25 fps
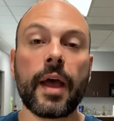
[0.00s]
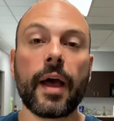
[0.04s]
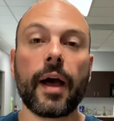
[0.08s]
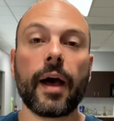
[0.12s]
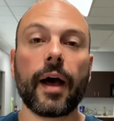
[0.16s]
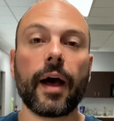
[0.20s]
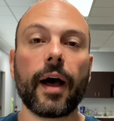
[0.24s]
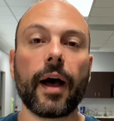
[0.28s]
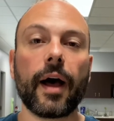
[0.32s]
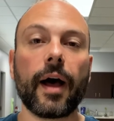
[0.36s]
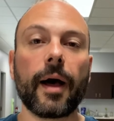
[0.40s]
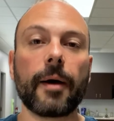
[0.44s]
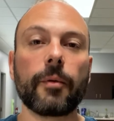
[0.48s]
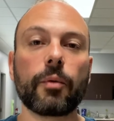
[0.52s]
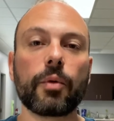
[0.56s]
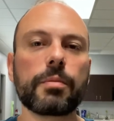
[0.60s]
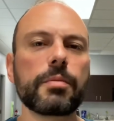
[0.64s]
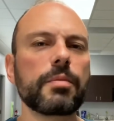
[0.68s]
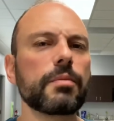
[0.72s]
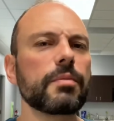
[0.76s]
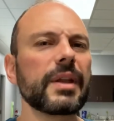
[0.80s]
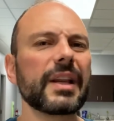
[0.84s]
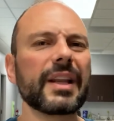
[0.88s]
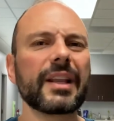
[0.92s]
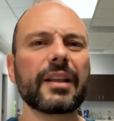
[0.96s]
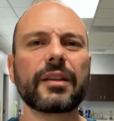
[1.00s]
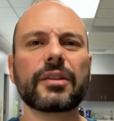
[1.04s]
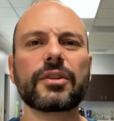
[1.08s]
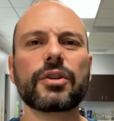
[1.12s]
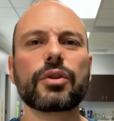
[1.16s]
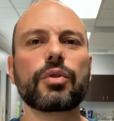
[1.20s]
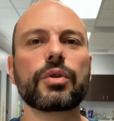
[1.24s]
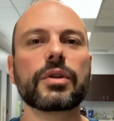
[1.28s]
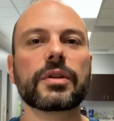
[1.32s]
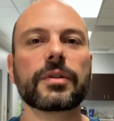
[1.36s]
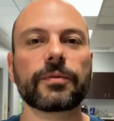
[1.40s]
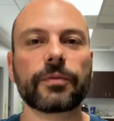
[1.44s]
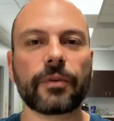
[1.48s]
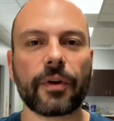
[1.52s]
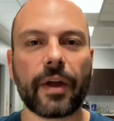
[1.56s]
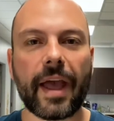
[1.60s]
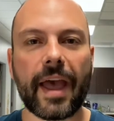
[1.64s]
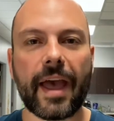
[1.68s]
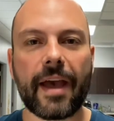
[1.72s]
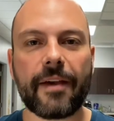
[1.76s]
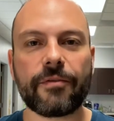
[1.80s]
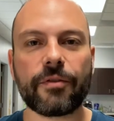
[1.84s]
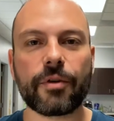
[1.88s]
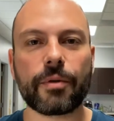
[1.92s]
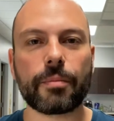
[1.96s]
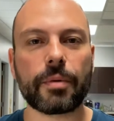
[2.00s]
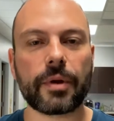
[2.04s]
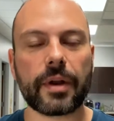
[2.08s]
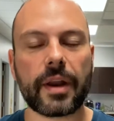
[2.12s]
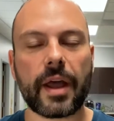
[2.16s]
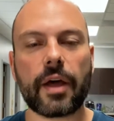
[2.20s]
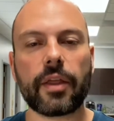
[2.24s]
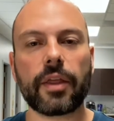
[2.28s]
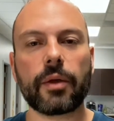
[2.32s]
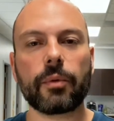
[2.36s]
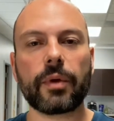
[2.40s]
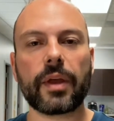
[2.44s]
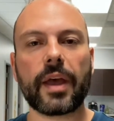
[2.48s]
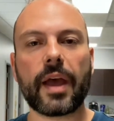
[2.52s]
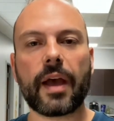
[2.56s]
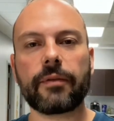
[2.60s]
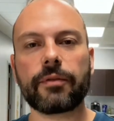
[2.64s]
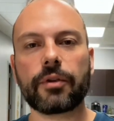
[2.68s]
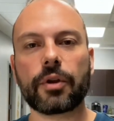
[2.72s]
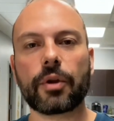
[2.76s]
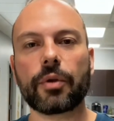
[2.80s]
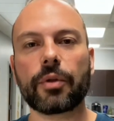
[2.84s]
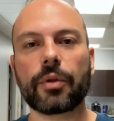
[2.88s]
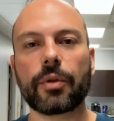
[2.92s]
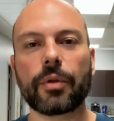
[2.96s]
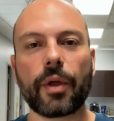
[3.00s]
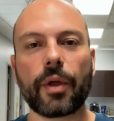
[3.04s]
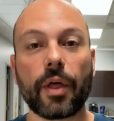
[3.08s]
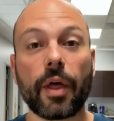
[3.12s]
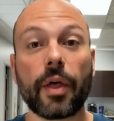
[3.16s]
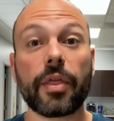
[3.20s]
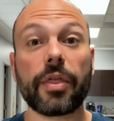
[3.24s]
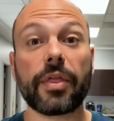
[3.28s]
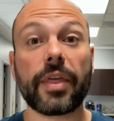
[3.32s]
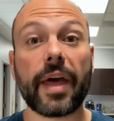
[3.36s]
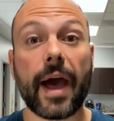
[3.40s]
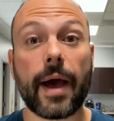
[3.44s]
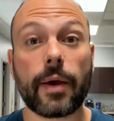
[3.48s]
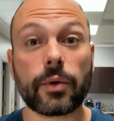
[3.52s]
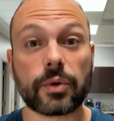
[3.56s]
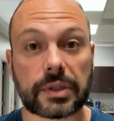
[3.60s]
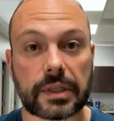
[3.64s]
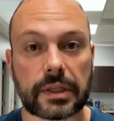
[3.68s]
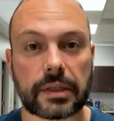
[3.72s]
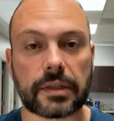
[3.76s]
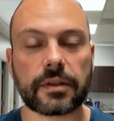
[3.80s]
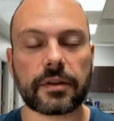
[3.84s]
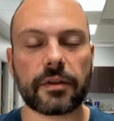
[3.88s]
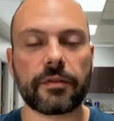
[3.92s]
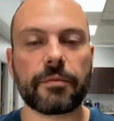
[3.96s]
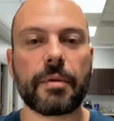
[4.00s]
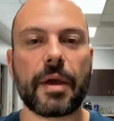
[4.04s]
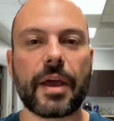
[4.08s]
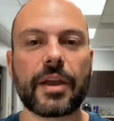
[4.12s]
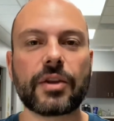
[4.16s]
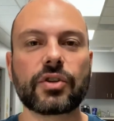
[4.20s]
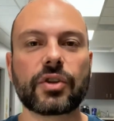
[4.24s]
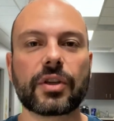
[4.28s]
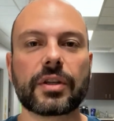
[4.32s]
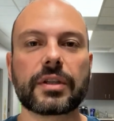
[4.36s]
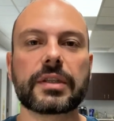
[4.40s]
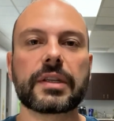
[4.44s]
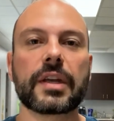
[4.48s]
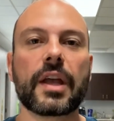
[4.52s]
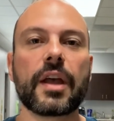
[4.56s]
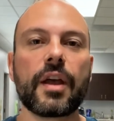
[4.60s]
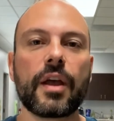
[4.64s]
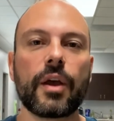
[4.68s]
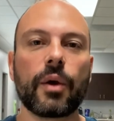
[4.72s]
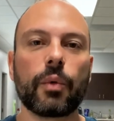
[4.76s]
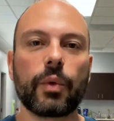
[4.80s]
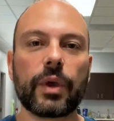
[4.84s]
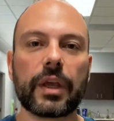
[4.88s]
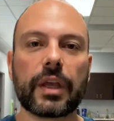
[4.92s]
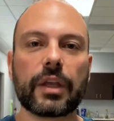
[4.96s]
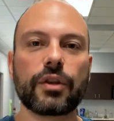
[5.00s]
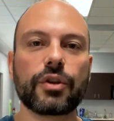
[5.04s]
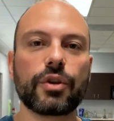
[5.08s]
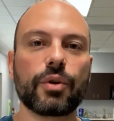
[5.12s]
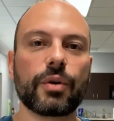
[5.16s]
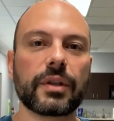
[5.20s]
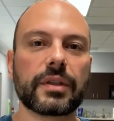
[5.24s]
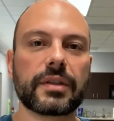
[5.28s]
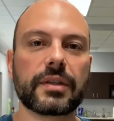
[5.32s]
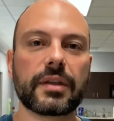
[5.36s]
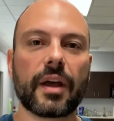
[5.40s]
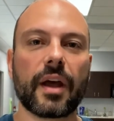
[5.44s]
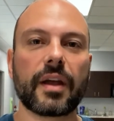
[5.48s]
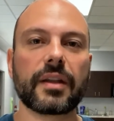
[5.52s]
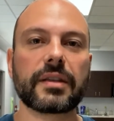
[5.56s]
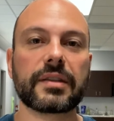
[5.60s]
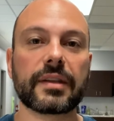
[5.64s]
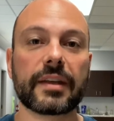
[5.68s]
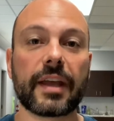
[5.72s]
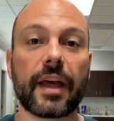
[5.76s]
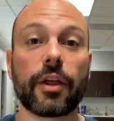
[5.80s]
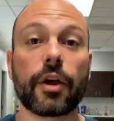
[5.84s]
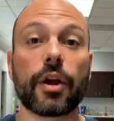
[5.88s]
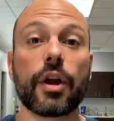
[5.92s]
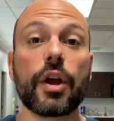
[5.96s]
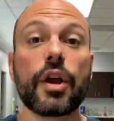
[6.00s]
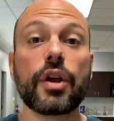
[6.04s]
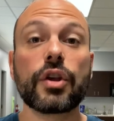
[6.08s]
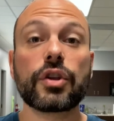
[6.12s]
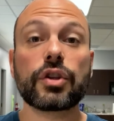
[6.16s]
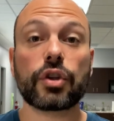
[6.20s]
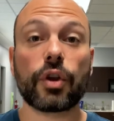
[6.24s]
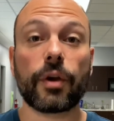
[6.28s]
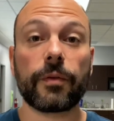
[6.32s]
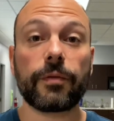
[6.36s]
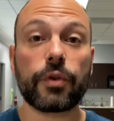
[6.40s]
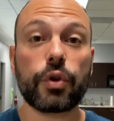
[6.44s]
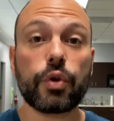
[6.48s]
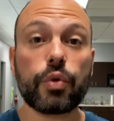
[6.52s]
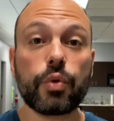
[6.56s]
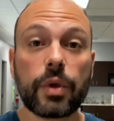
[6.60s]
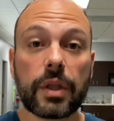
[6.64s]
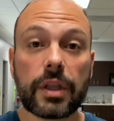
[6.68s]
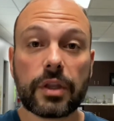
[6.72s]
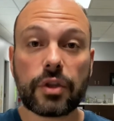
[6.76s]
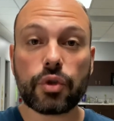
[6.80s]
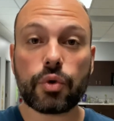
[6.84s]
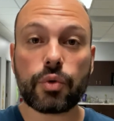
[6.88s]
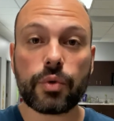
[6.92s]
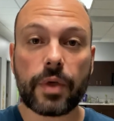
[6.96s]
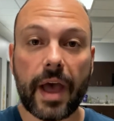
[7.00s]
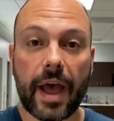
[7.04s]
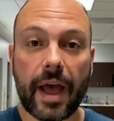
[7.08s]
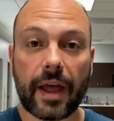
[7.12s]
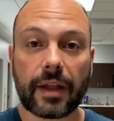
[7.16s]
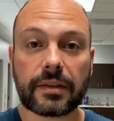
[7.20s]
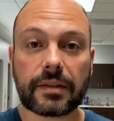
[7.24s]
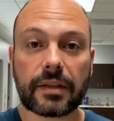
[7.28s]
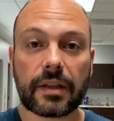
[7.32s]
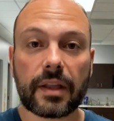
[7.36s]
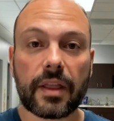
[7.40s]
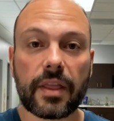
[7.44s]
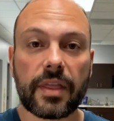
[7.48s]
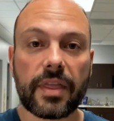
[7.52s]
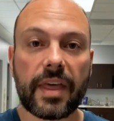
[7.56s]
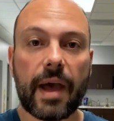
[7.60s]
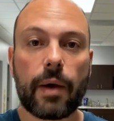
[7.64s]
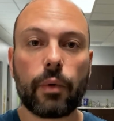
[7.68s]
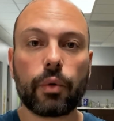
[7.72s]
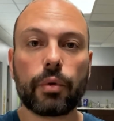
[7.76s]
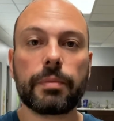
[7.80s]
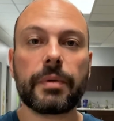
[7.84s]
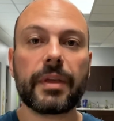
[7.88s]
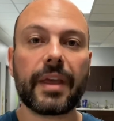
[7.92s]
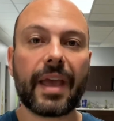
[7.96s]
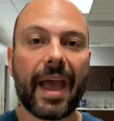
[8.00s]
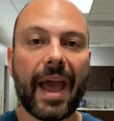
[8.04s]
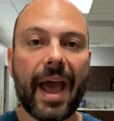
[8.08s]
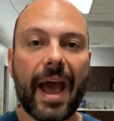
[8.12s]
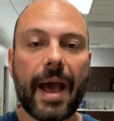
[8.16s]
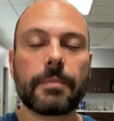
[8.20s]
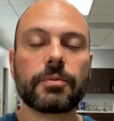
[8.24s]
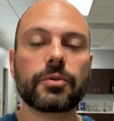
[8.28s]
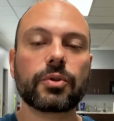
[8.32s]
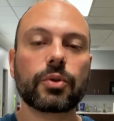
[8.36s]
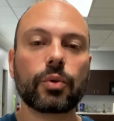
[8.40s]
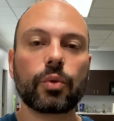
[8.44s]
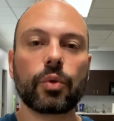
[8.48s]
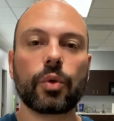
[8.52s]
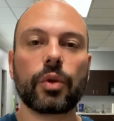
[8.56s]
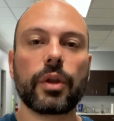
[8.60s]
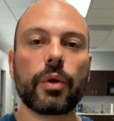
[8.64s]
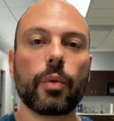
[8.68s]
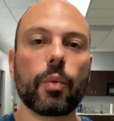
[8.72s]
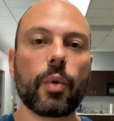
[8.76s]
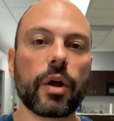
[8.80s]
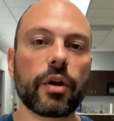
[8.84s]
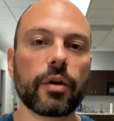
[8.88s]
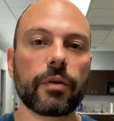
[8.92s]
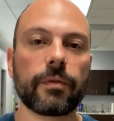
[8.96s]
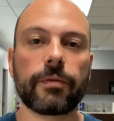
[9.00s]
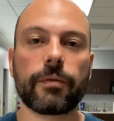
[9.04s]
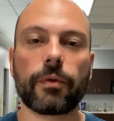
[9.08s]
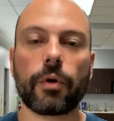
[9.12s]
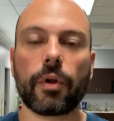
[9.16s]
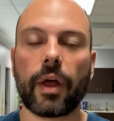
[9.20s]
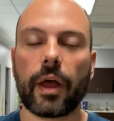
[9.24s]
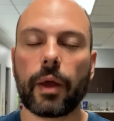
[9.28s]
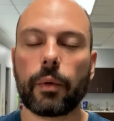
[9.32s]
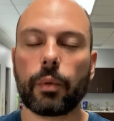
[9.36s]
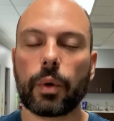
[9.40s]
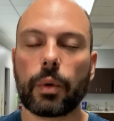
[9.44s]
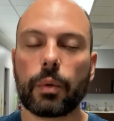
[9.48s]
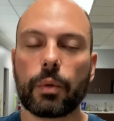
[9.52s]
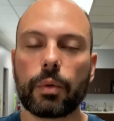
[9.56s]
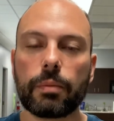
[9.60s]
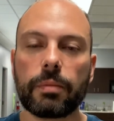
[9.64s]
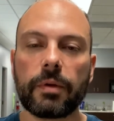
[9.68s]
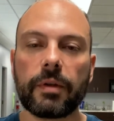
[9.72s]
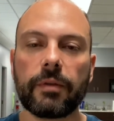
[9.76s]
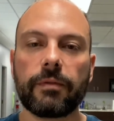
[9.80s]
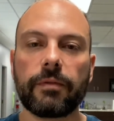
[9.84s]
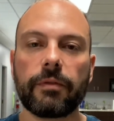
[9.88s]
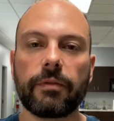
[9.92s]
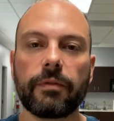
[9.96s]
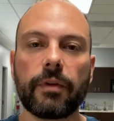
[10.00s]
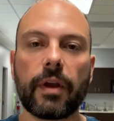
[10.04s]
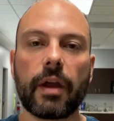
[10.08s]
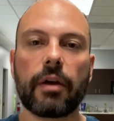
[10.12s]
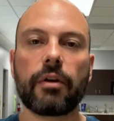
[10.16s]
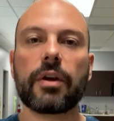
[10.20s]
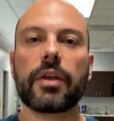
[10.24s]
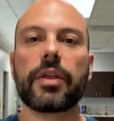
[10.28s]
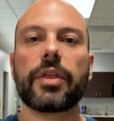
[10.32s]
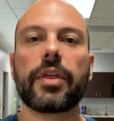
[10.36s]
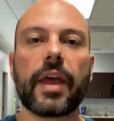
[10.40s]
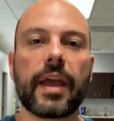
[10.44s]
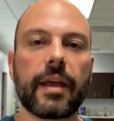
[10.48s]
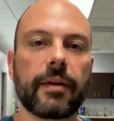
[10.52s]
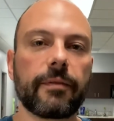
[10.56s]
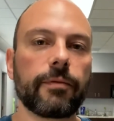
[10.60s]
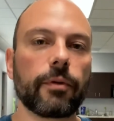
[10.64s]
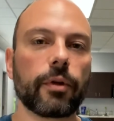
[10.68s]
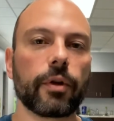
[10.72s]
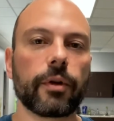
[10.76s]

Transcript: Uh, we've been meaning to do this forever, but now that we have you know thousands of patients, we can do it uh, together. So if you can do that, that would be absolutely wonderful, and we would be very thankful.